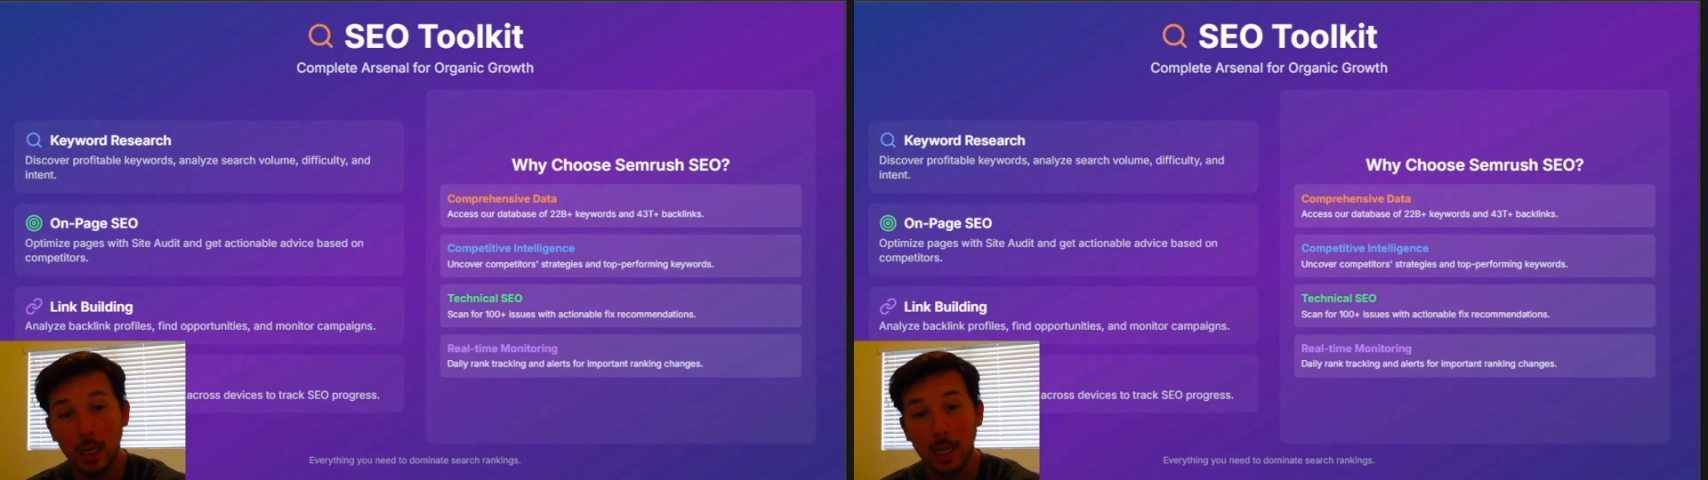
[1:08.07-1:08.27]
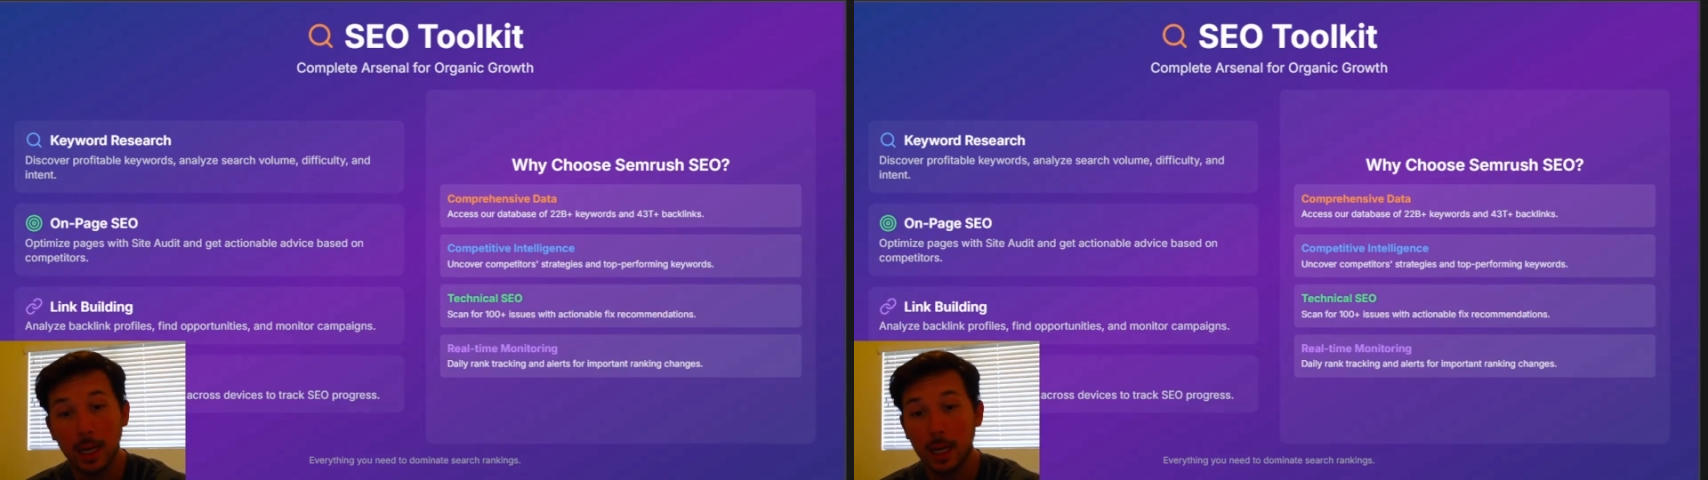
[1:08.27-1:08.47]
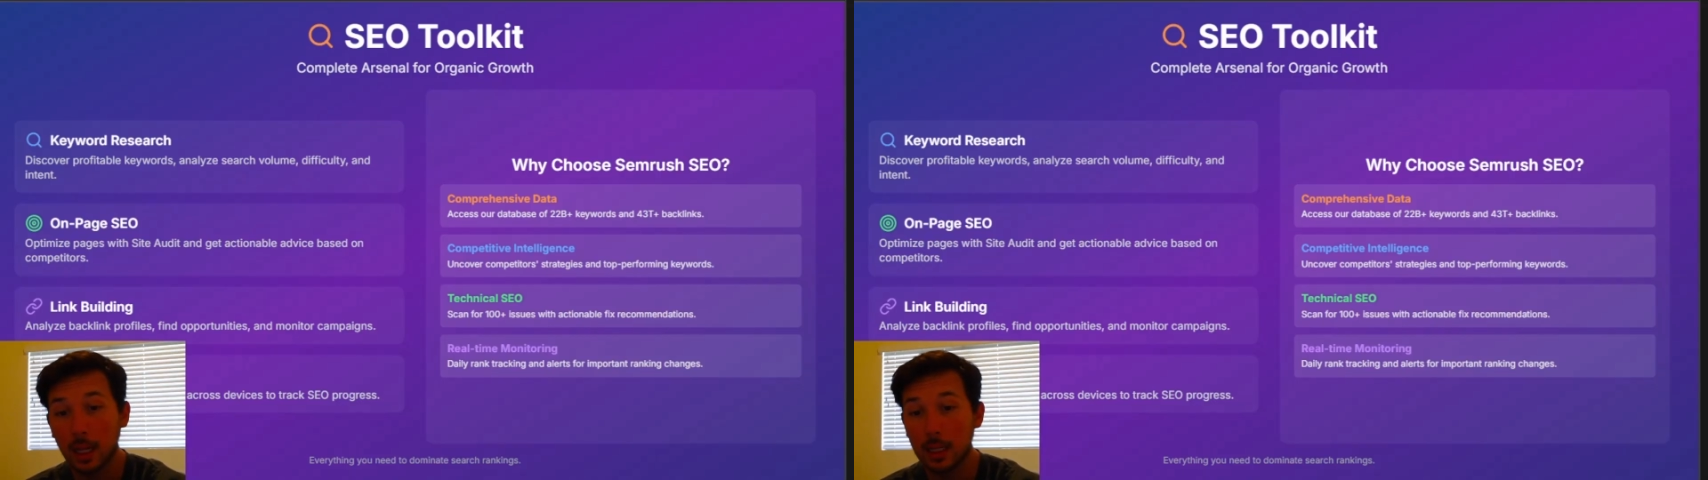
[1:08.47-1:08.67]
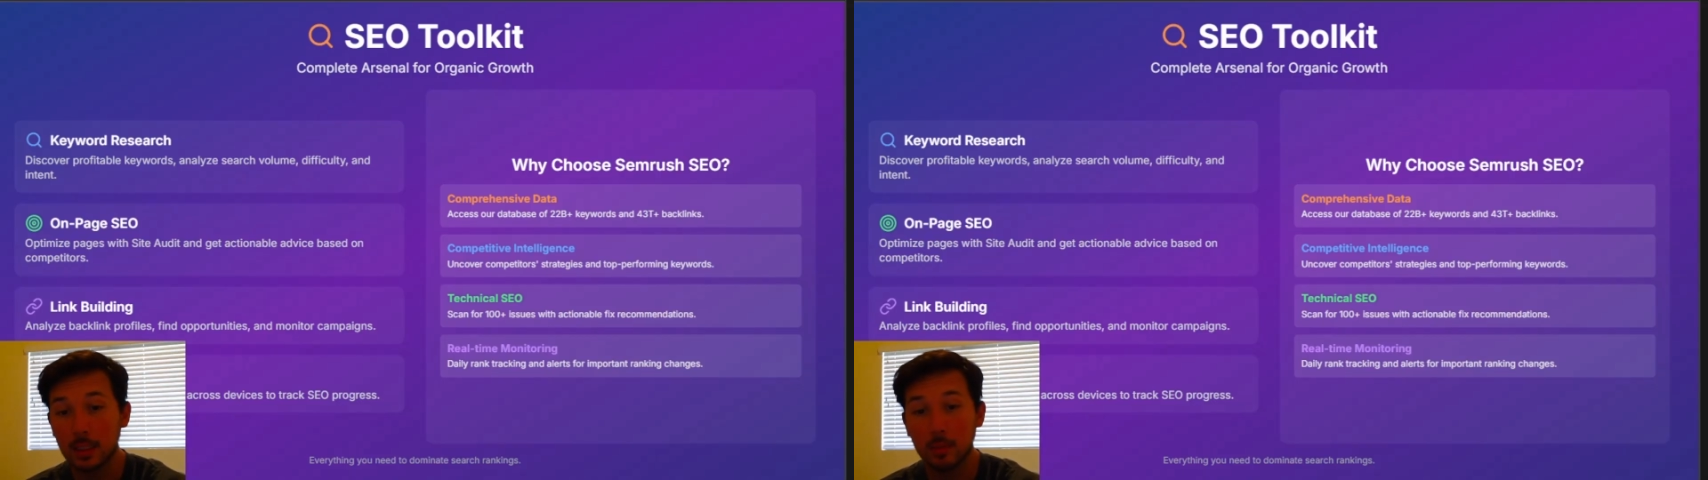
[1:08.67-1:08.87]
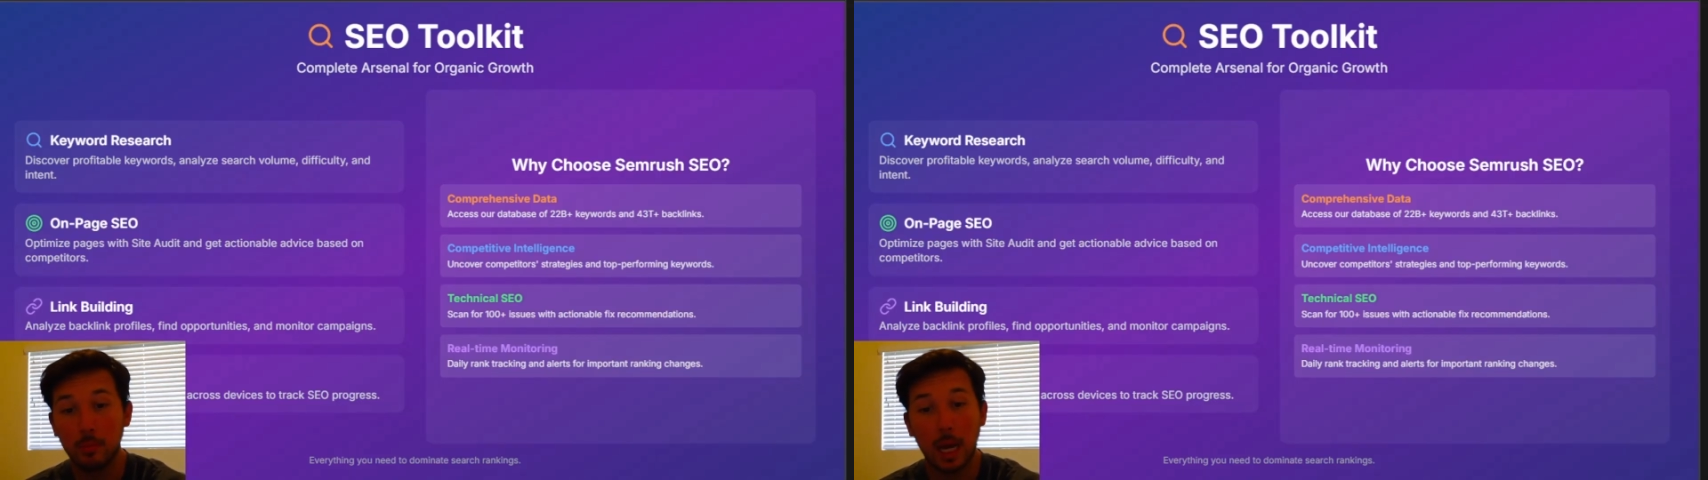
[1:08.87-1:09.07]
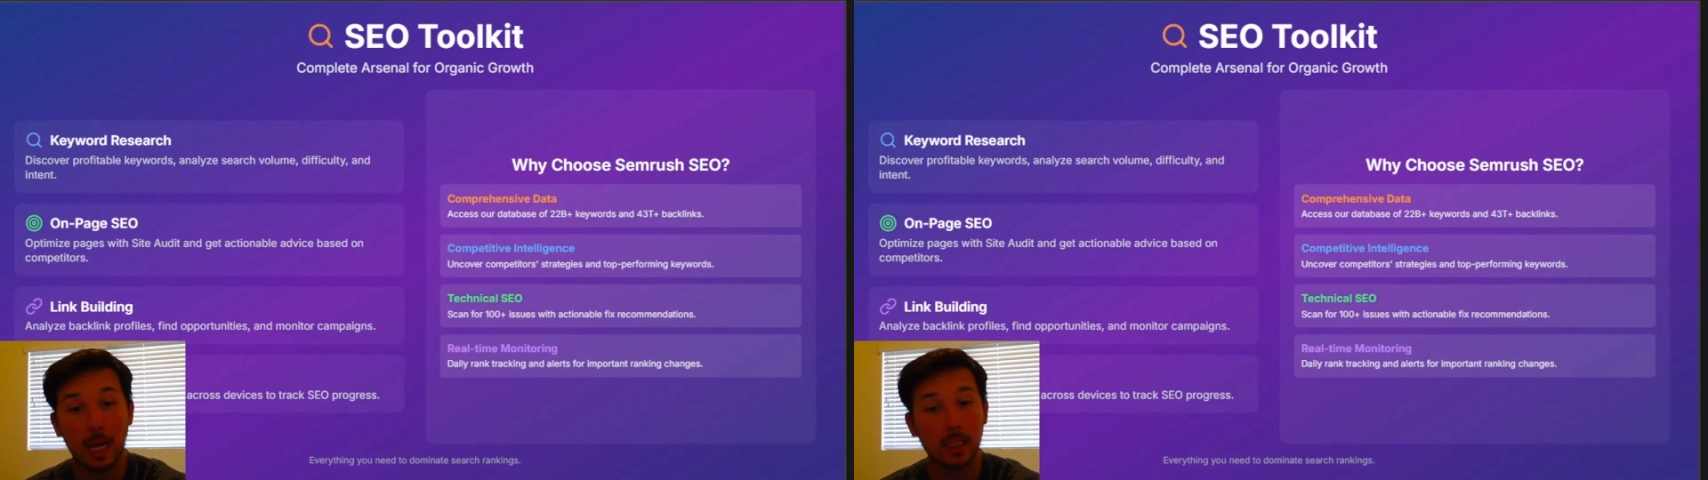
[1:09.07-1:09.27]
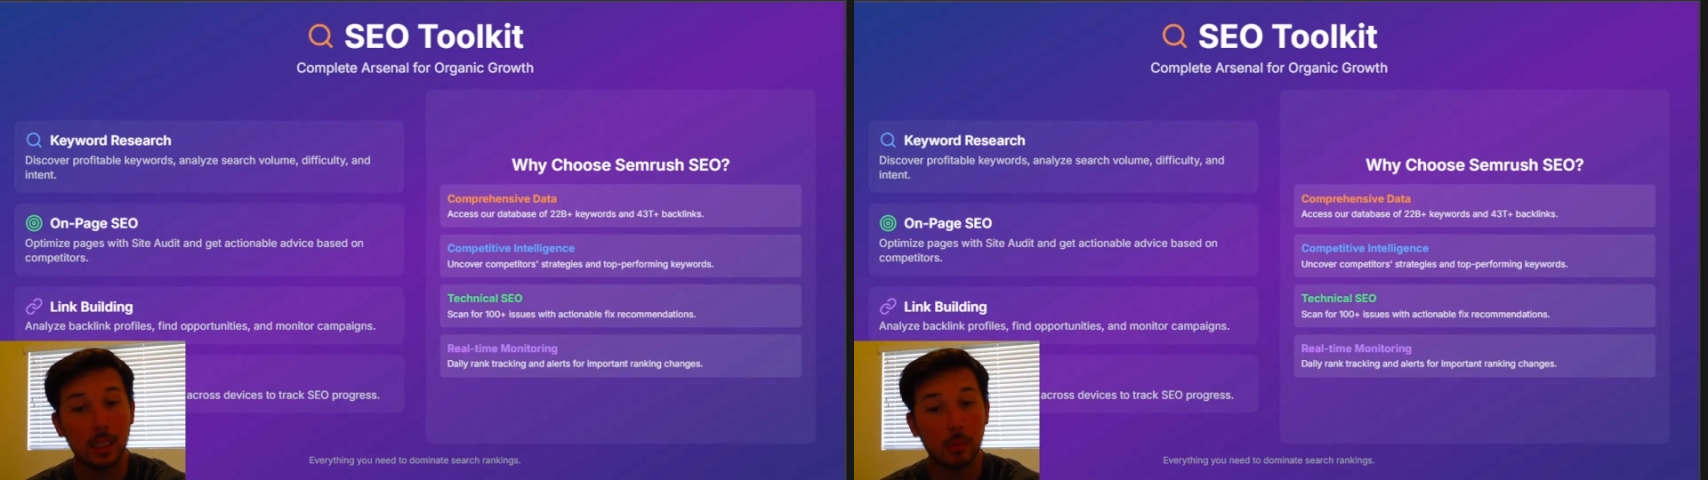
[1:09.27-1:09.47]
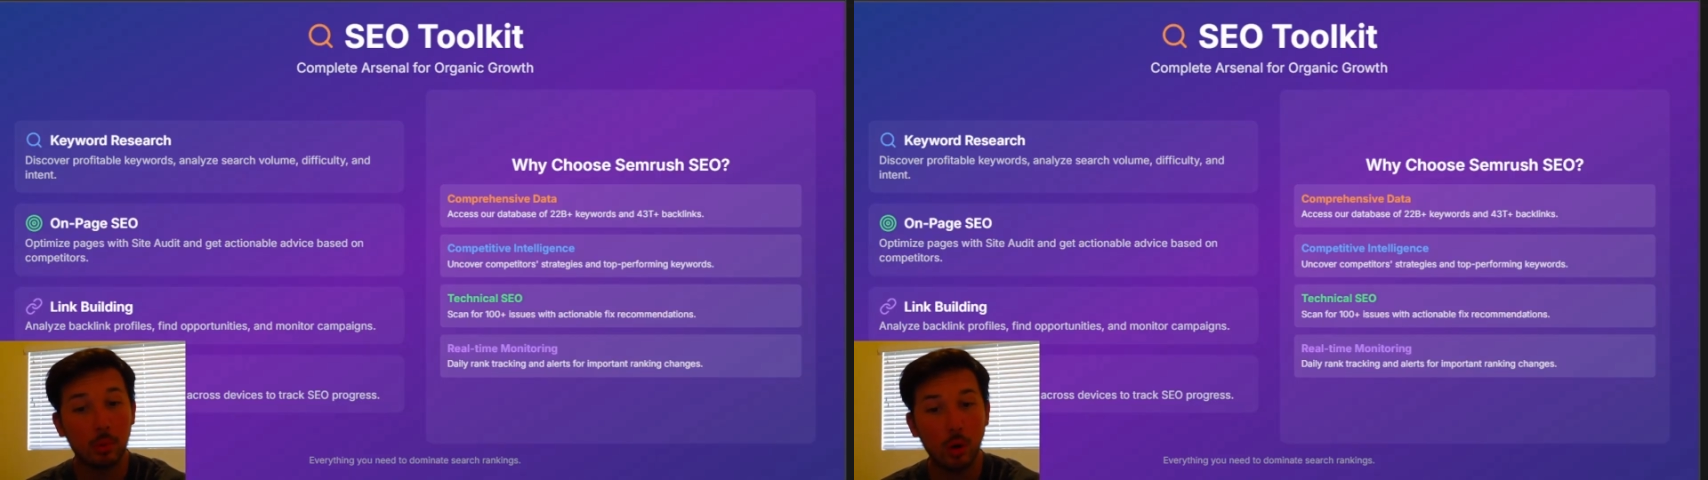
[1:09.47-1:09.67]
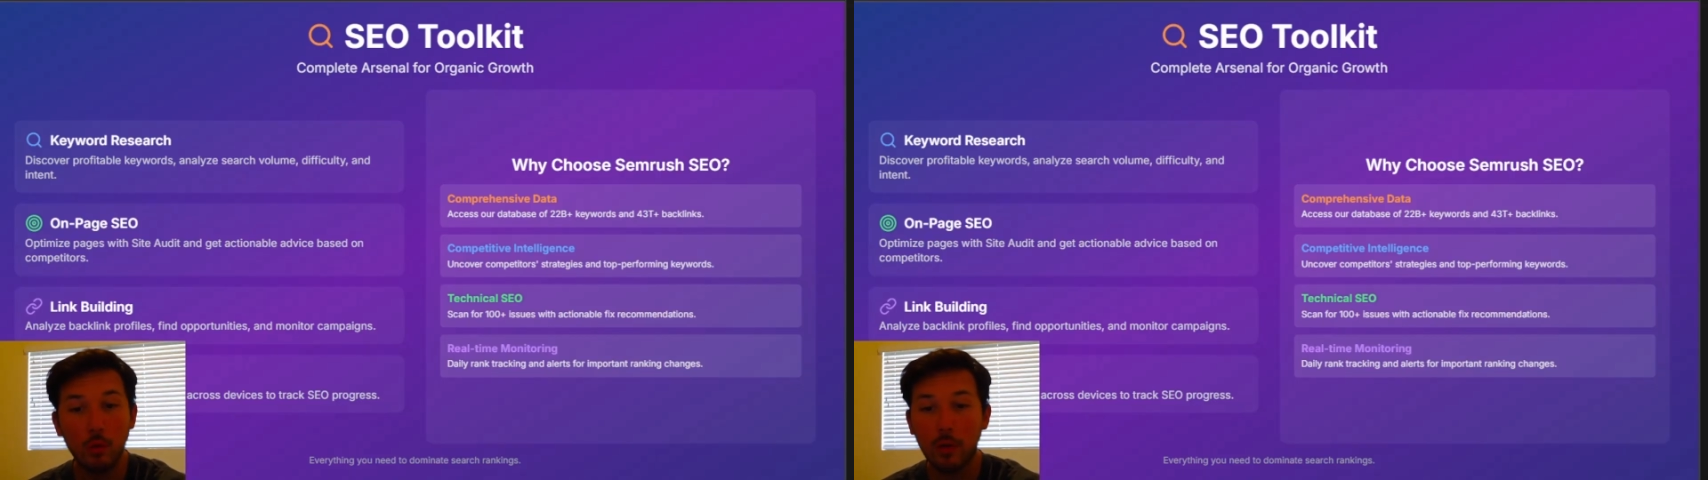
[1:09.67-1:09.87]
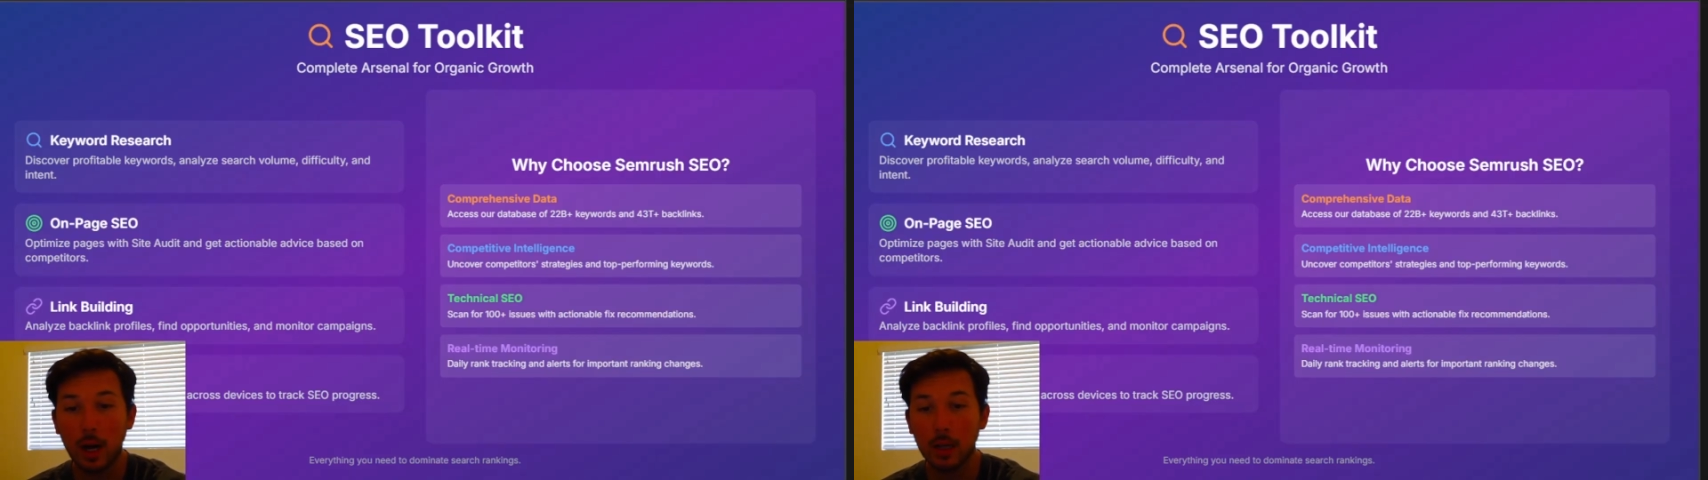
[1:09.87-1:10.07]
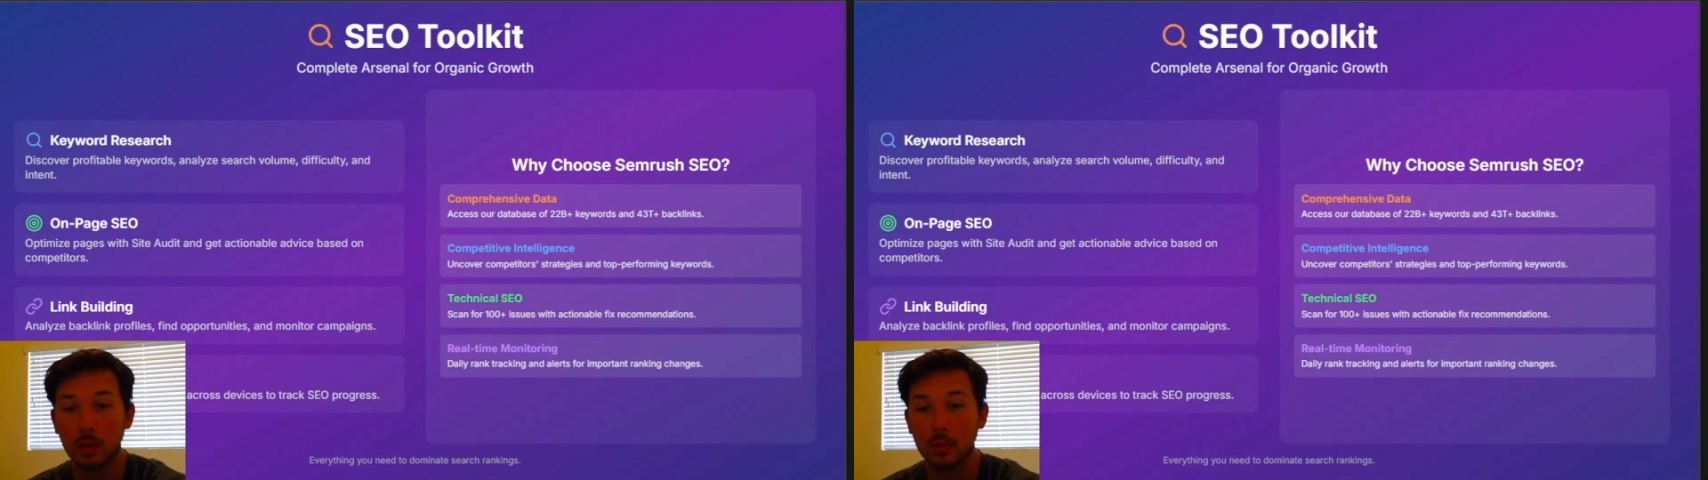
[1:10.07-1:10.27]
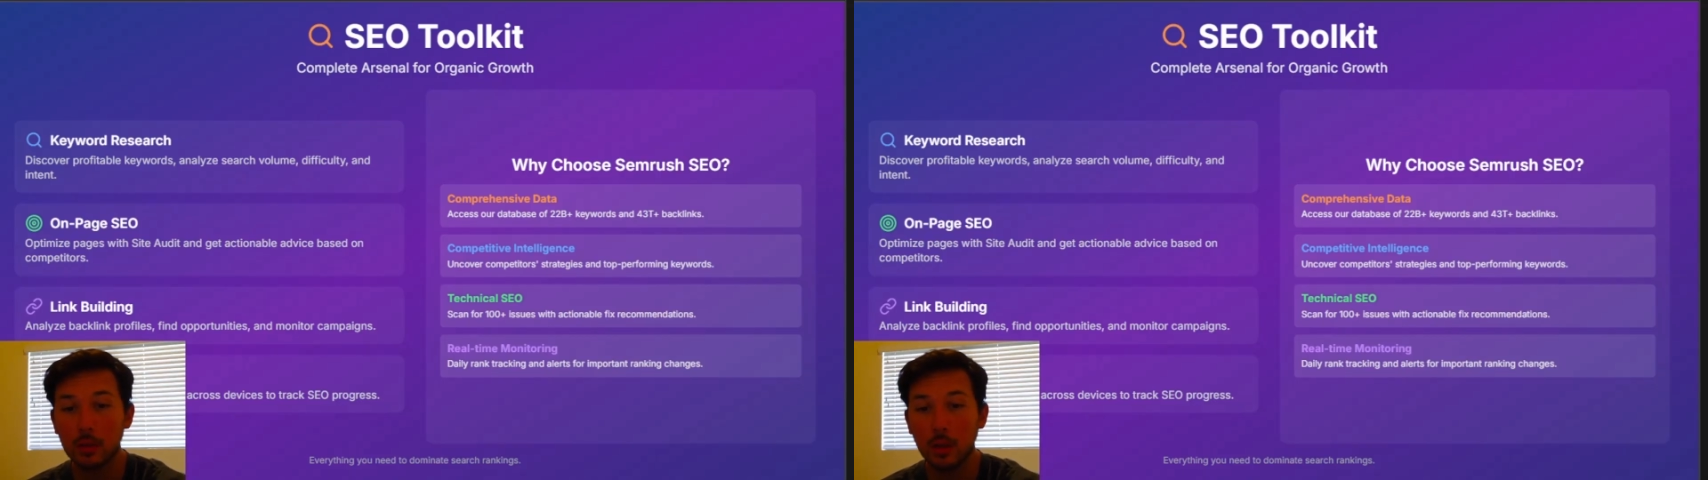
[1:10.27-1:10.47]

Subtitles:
It analyzes backlink profiles,